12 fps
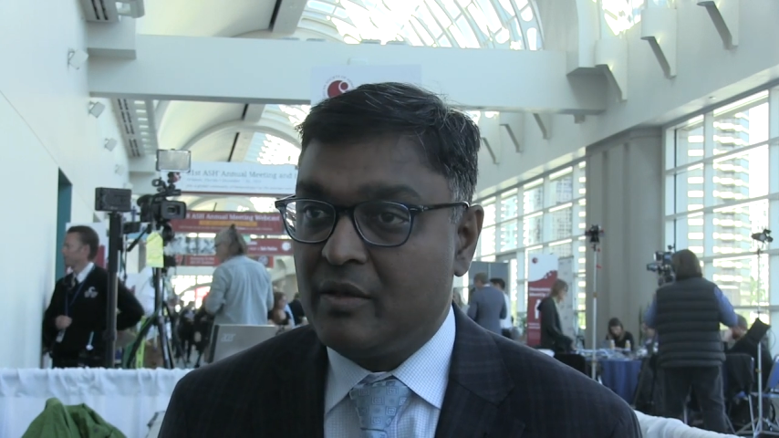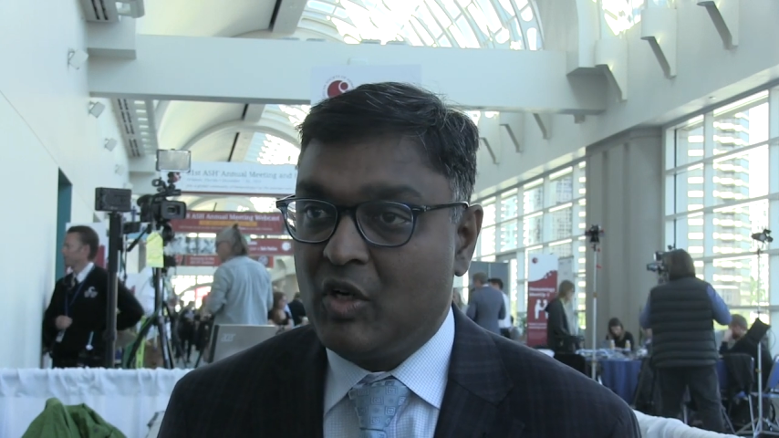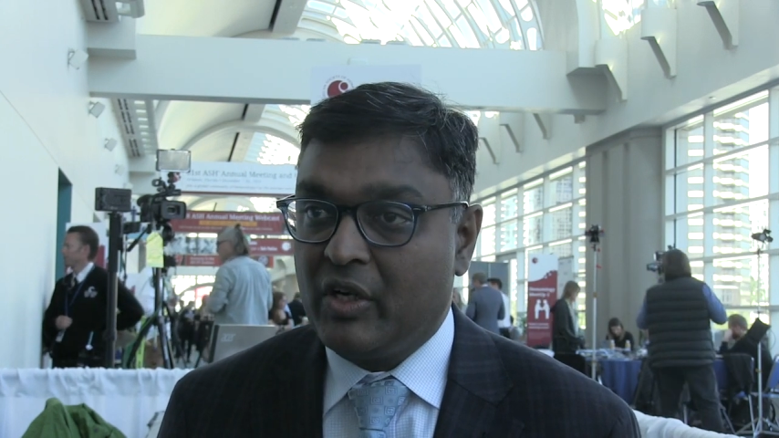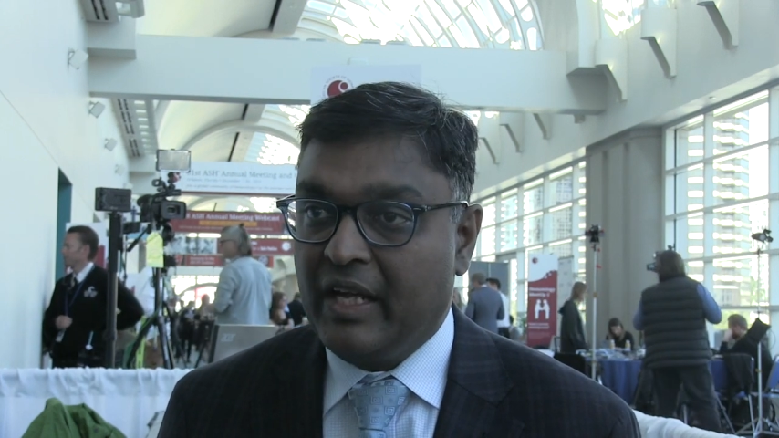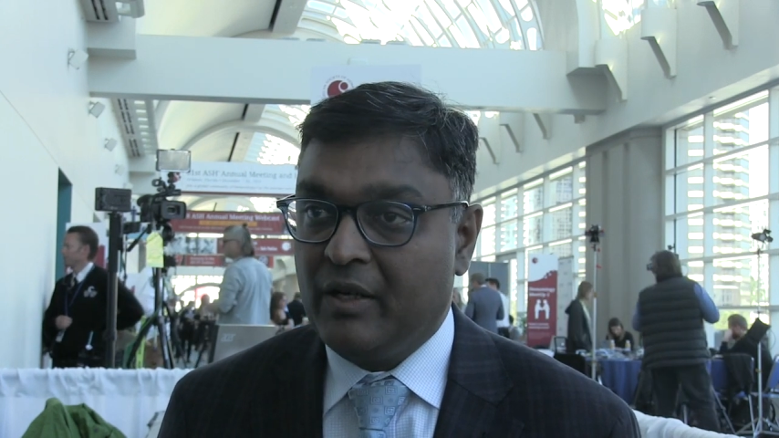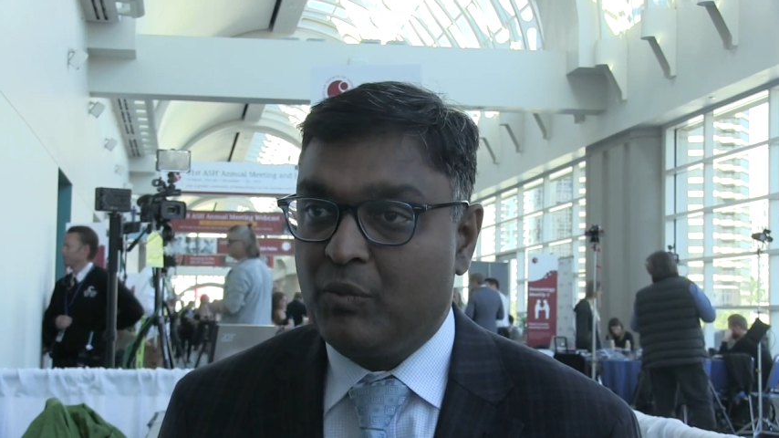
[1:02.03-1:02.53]

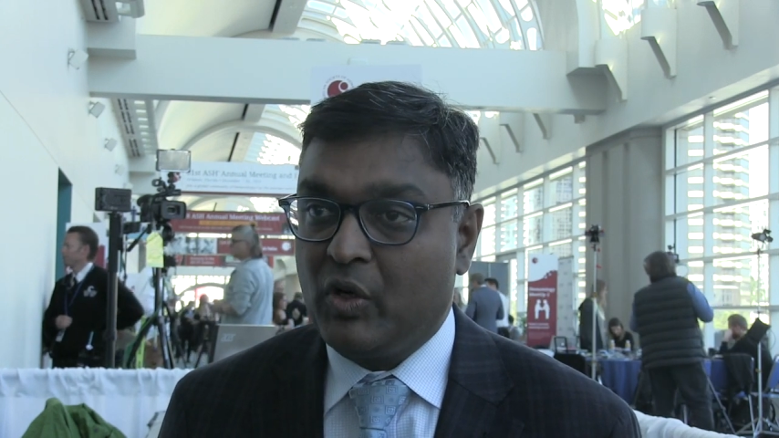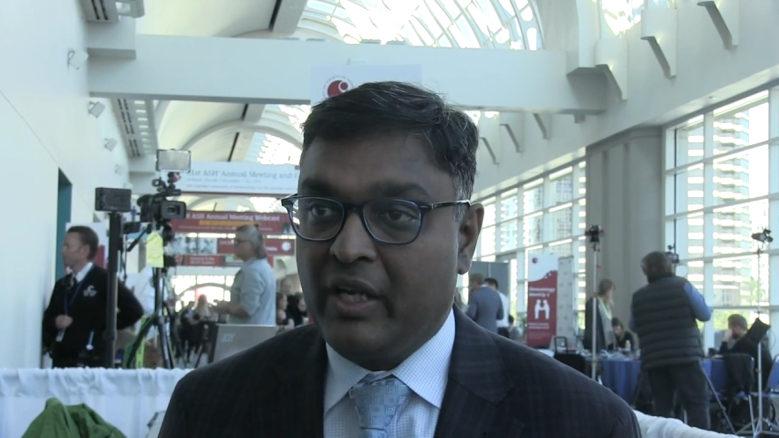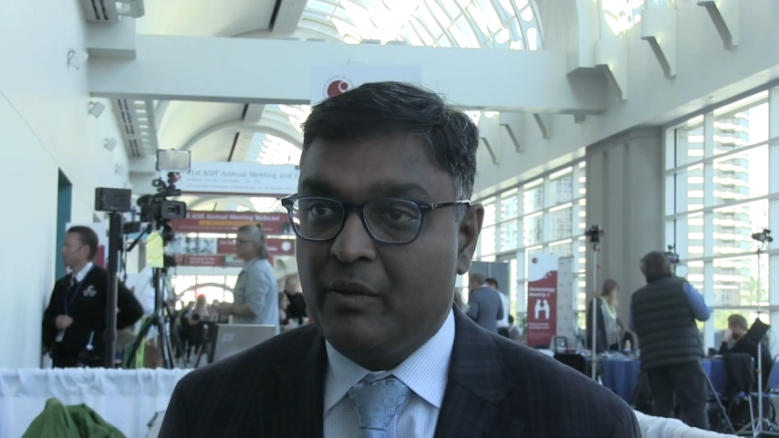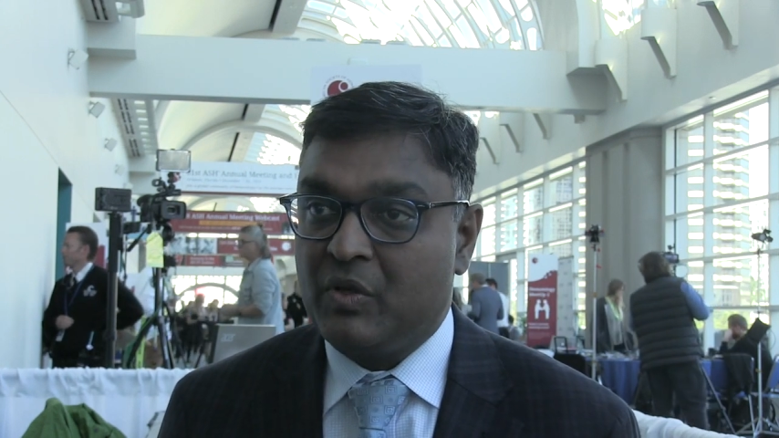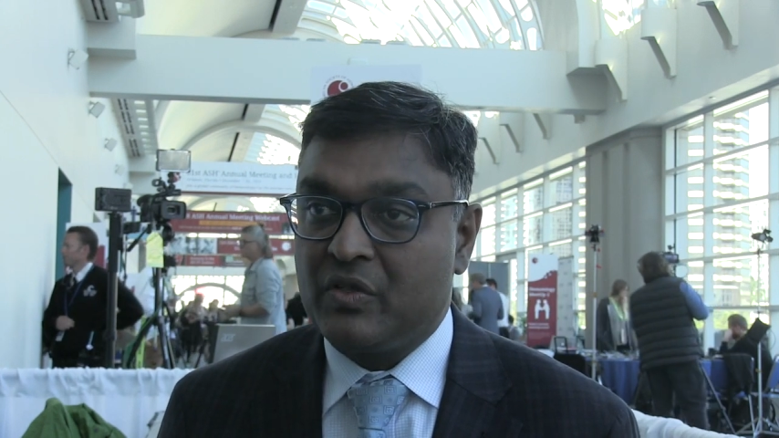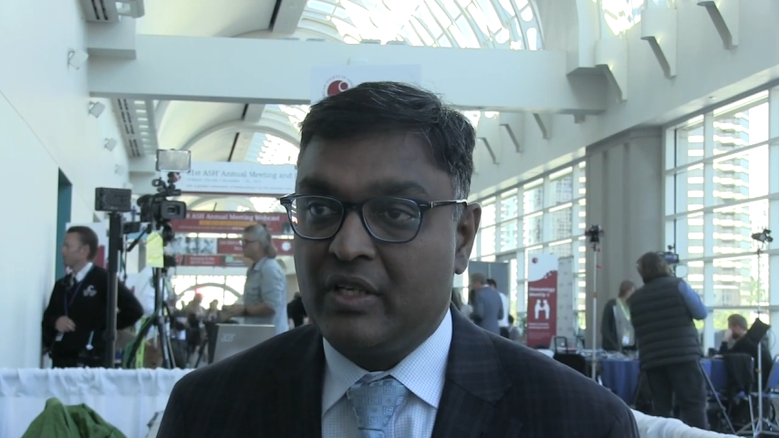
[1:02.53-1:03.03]
about
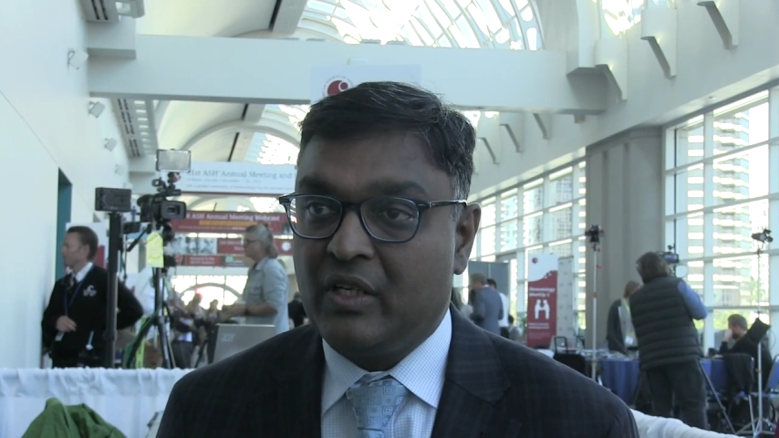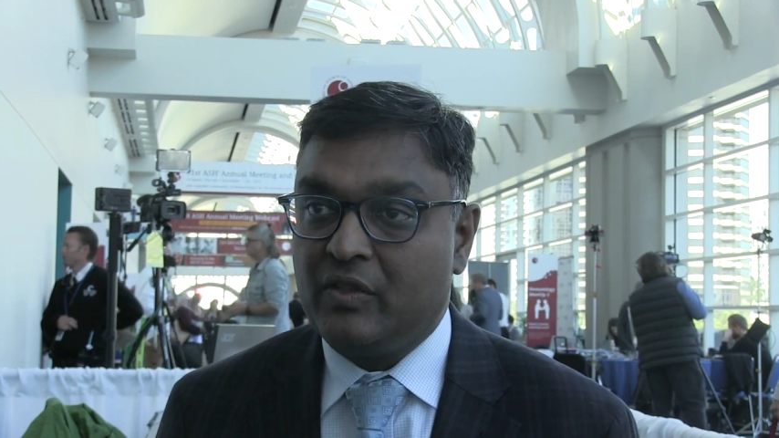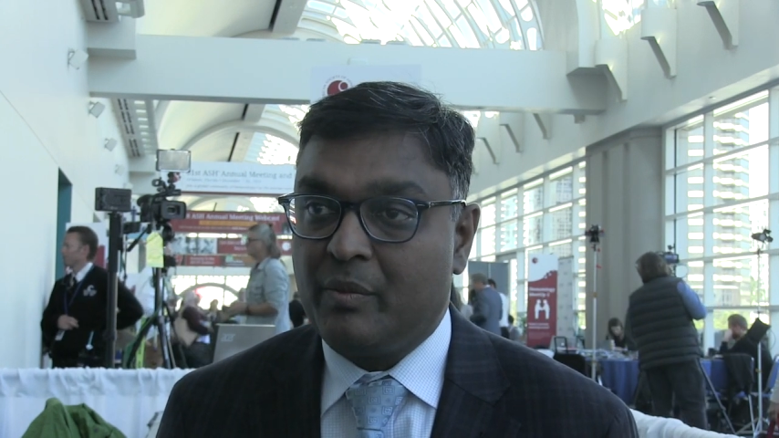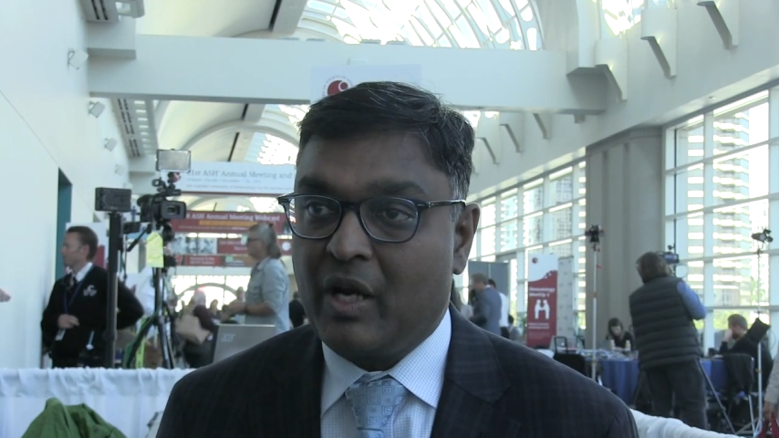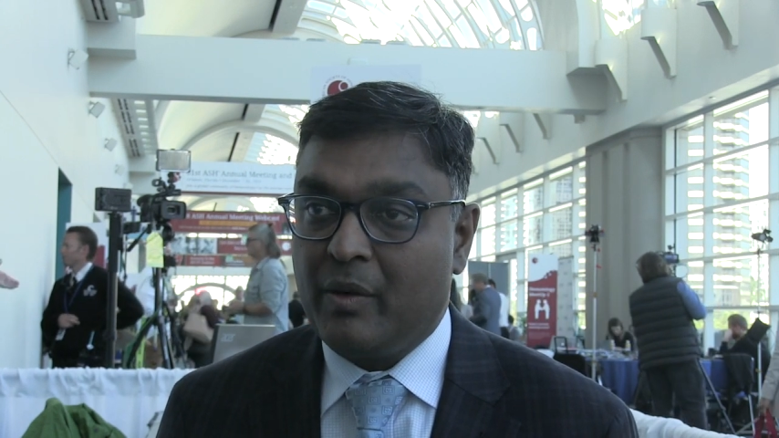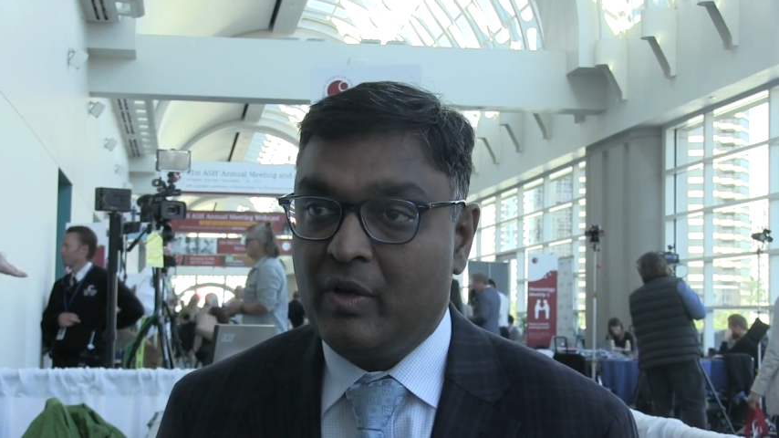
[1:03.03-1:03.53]
8.8% of
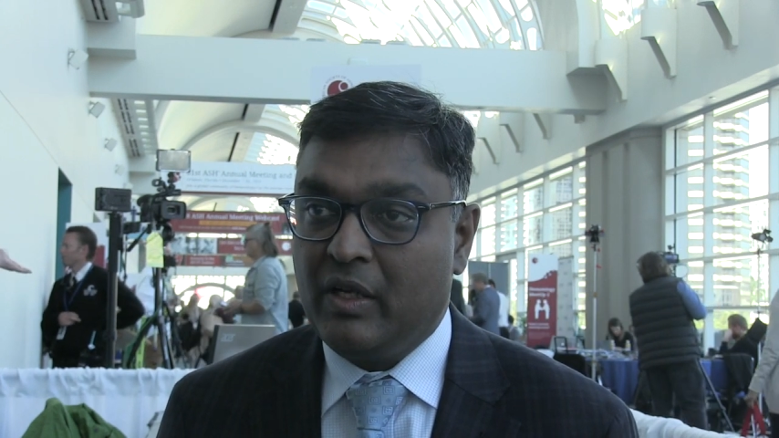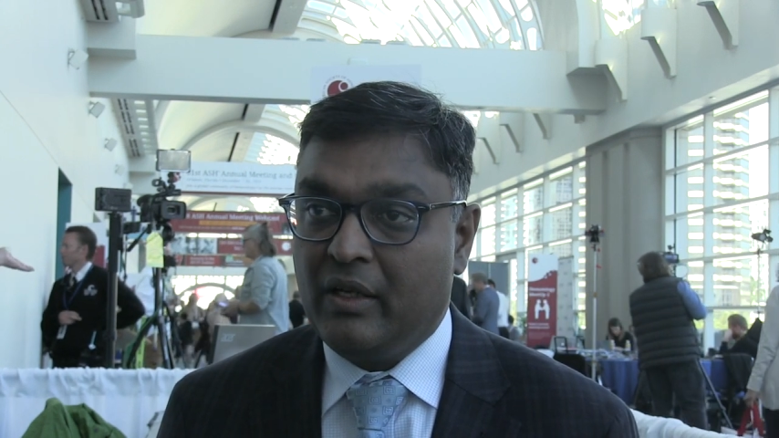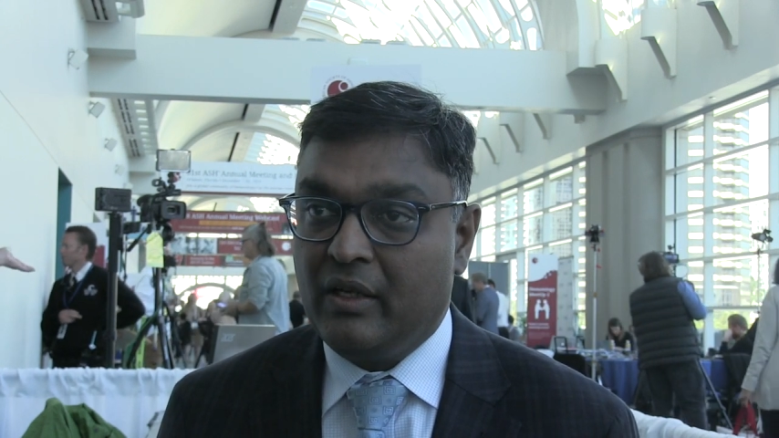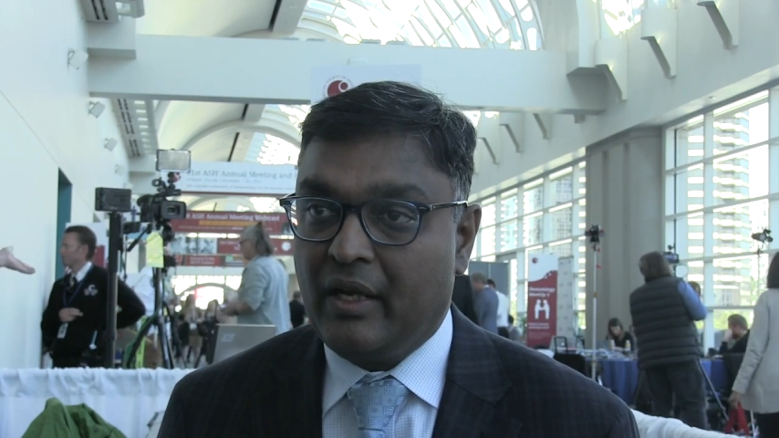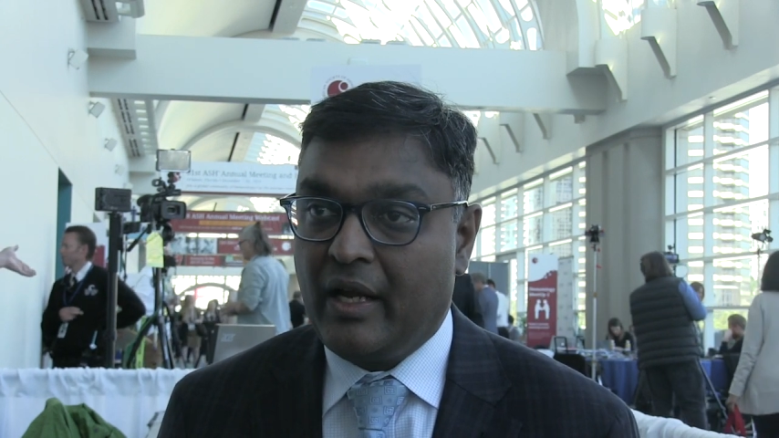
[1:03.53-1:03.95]
the primary